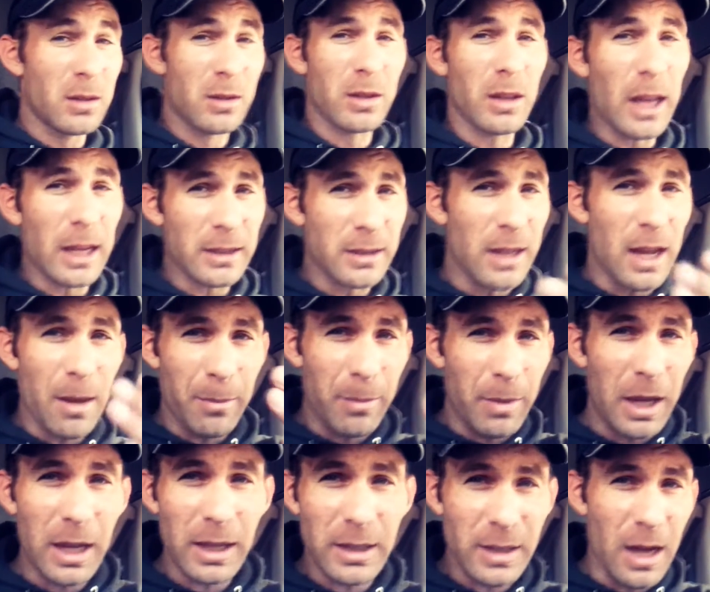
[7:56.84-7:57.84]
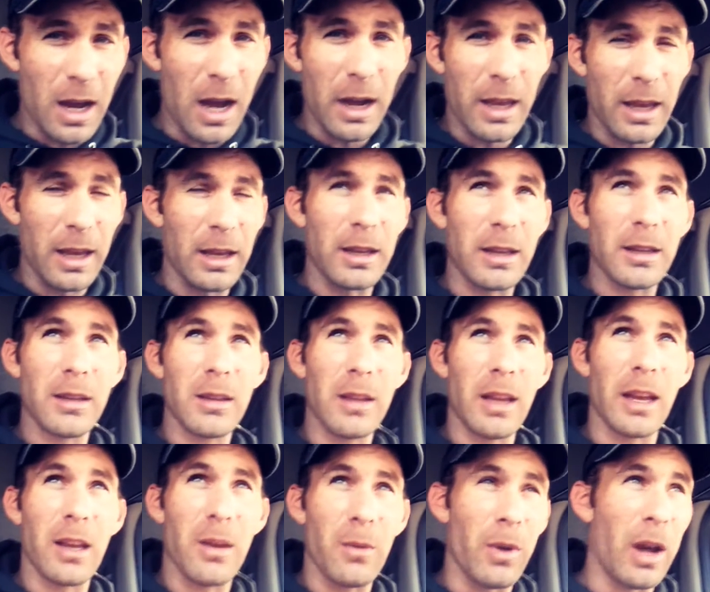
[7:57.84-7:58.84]
it's less not me talking
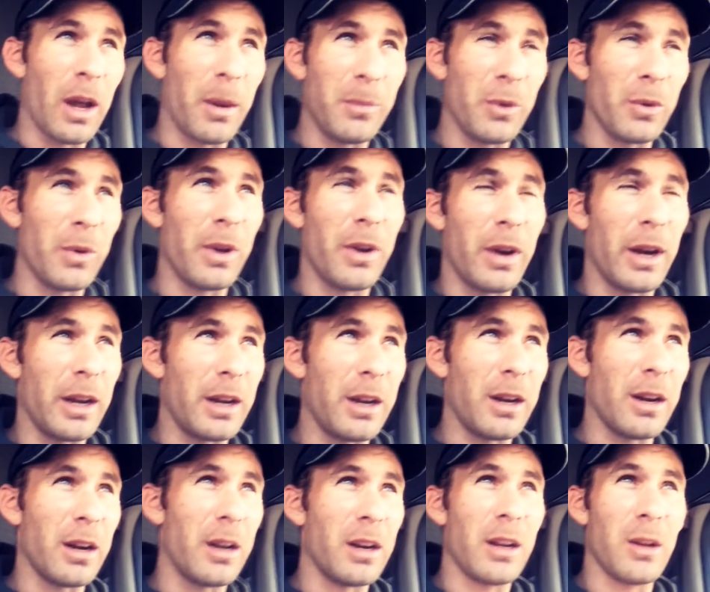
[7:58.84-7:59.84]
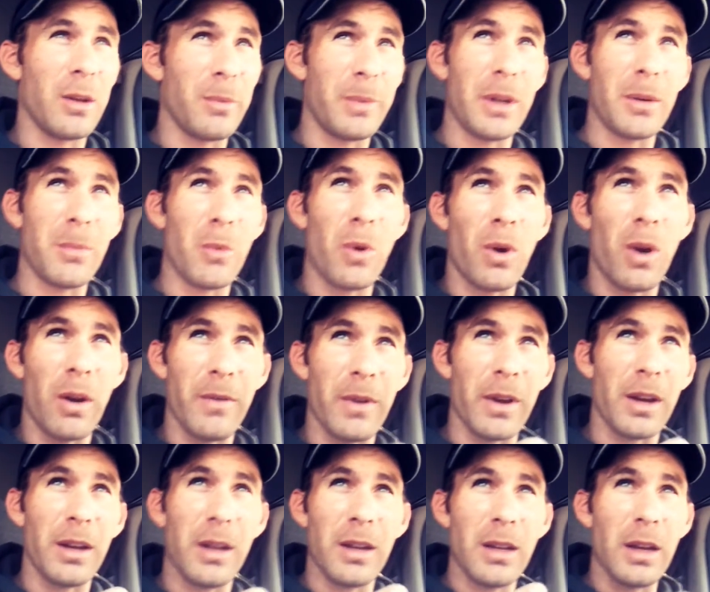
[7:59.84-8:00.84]
like what I'm doing right here. It'll be more of
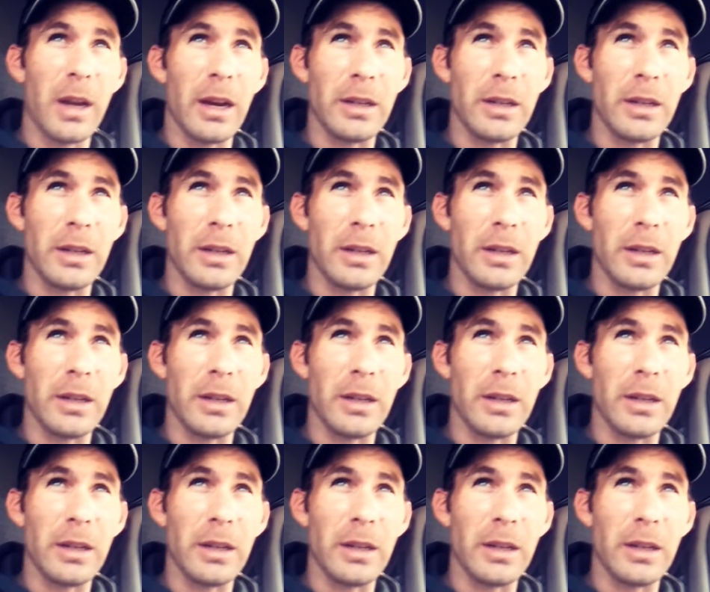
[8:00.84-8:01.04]
a